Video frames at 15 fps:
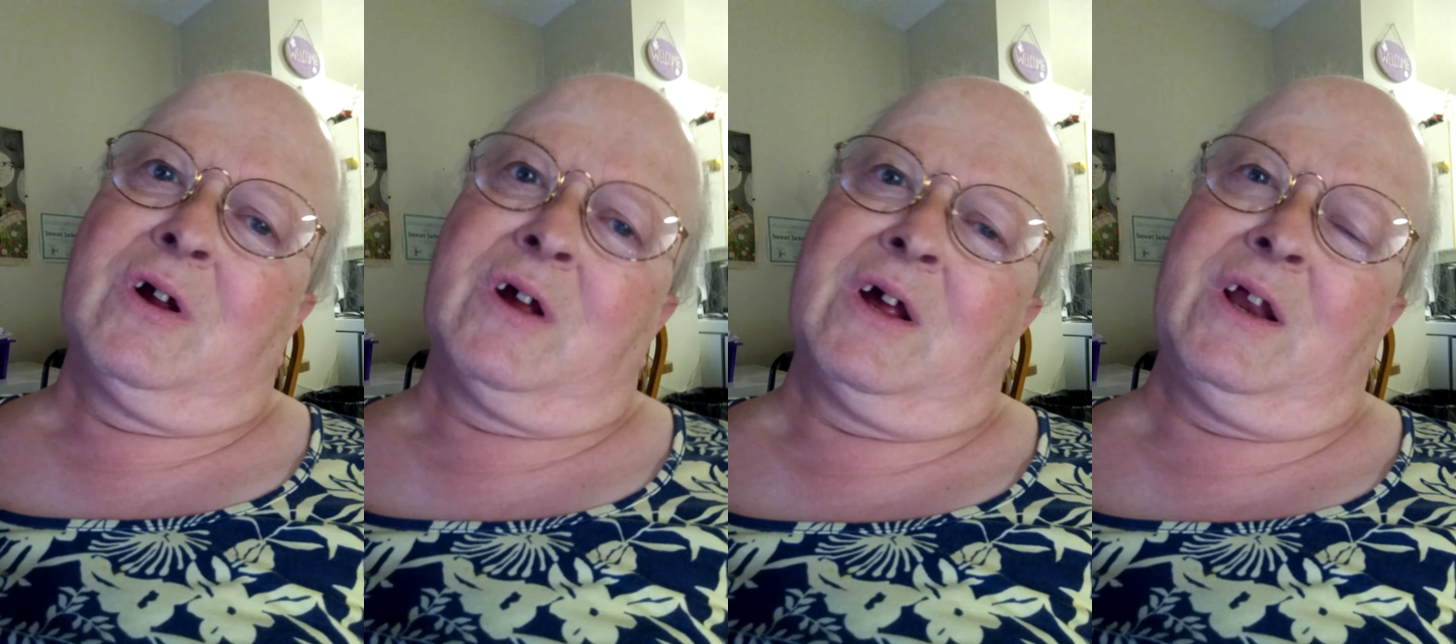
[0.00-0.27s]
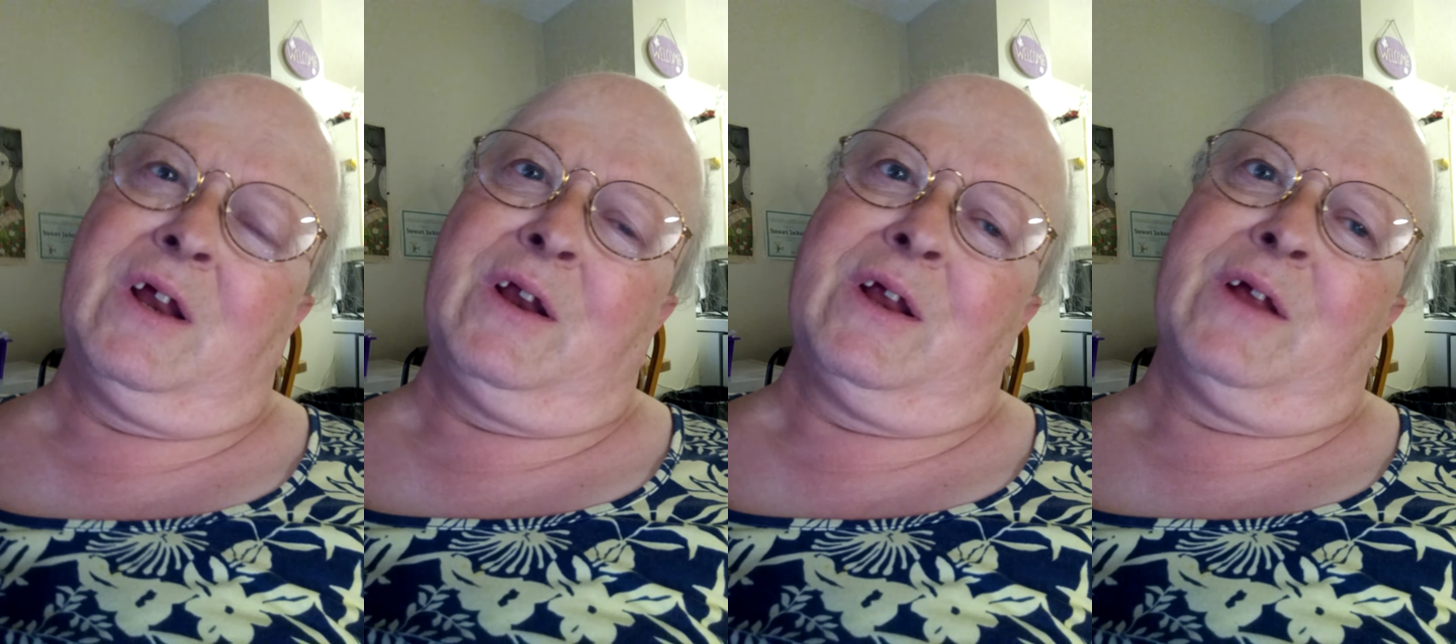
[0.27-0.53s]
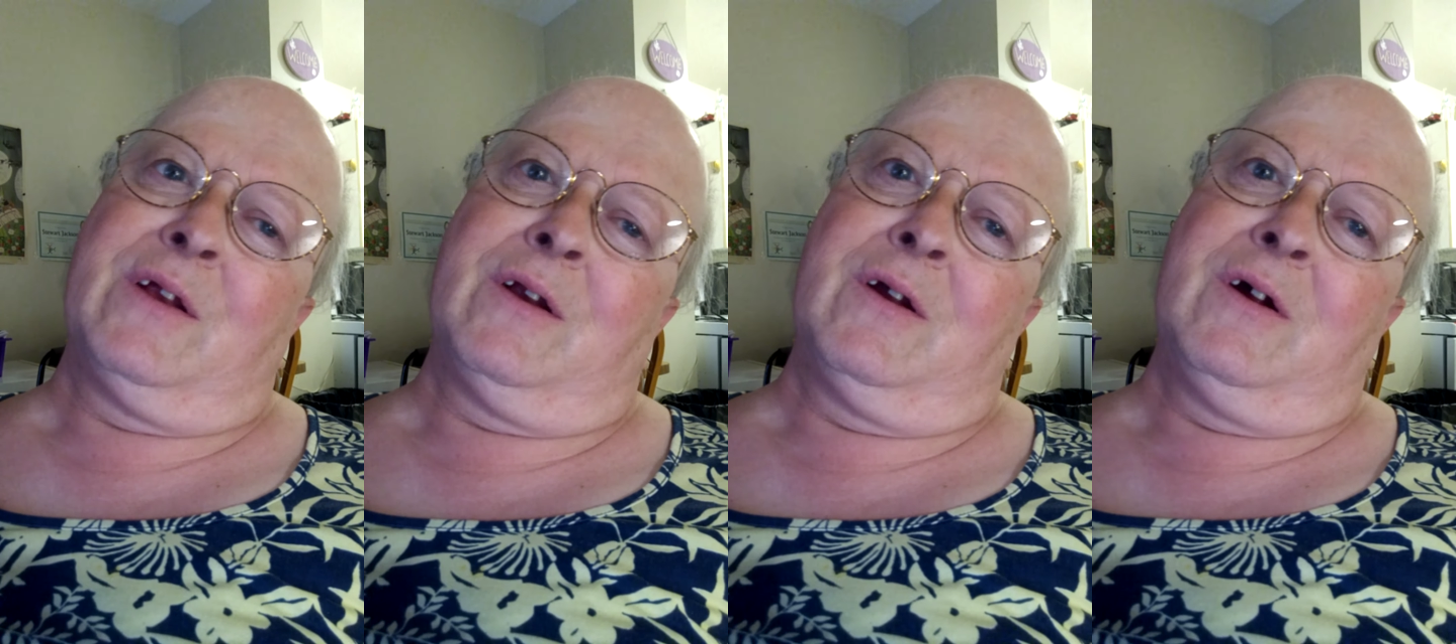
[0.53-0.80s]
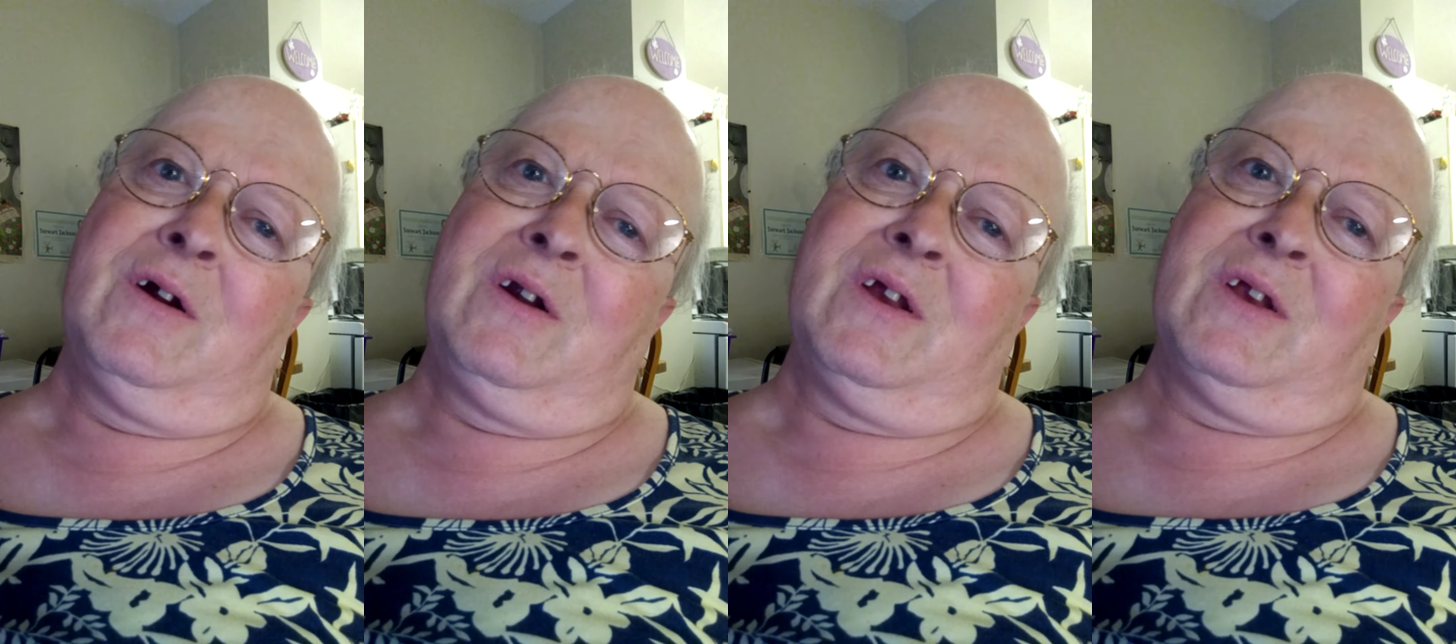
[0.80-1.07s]
I never
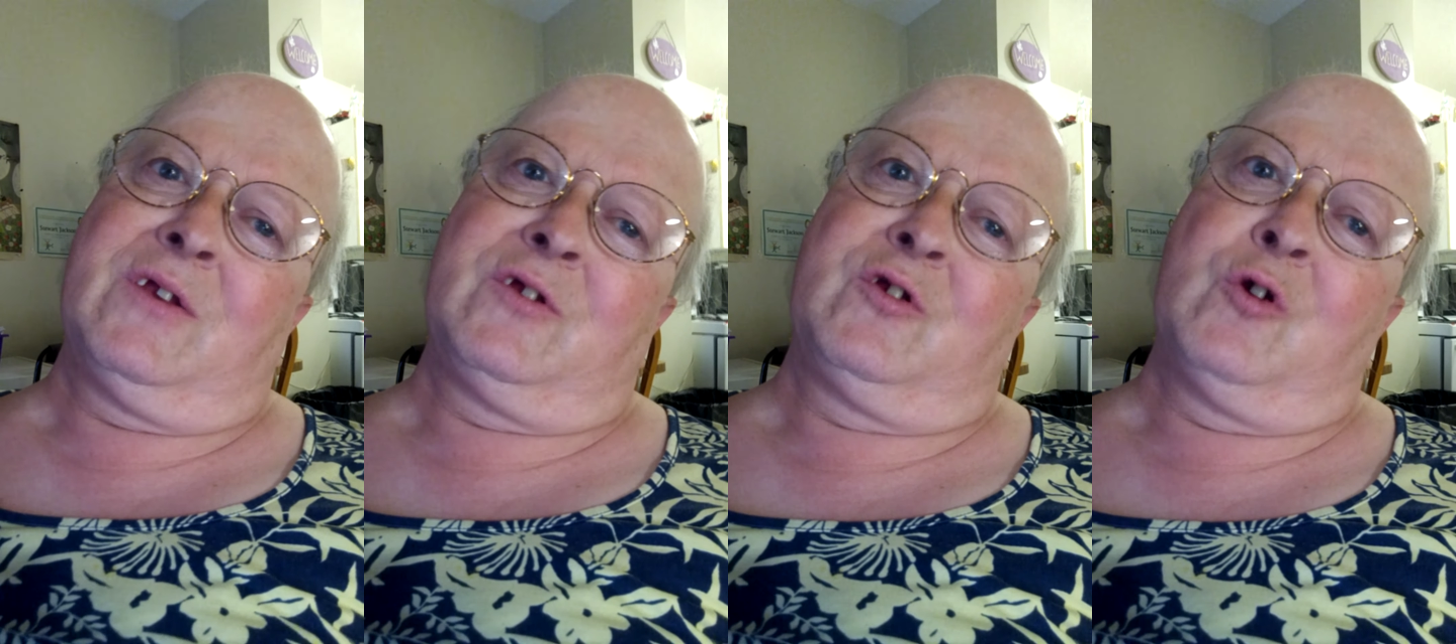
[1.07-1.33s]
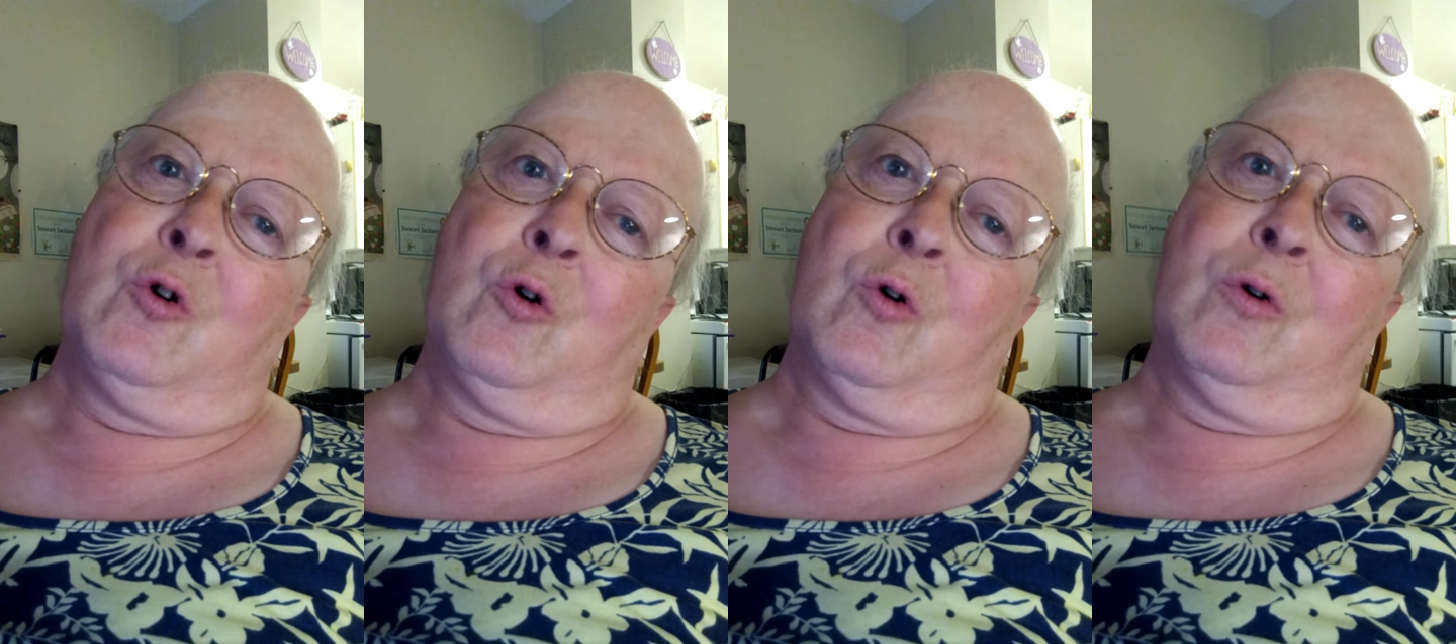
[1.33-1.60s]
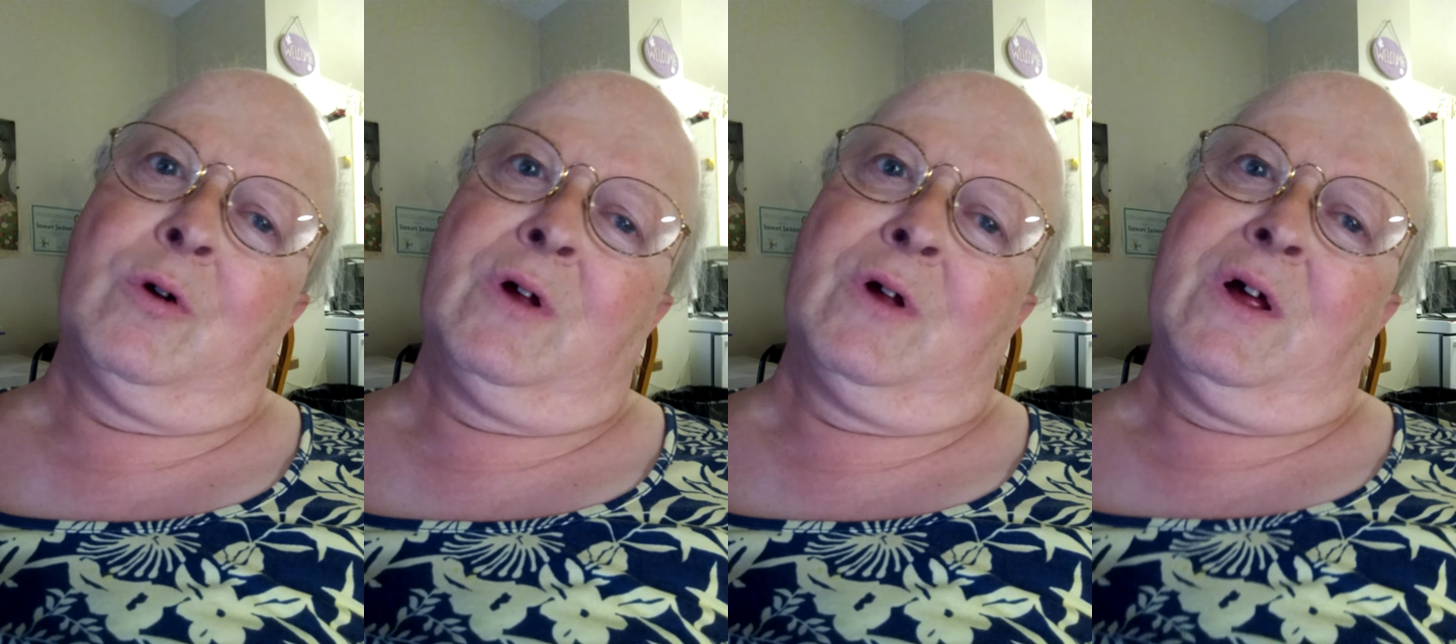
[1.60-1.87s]
learned in school.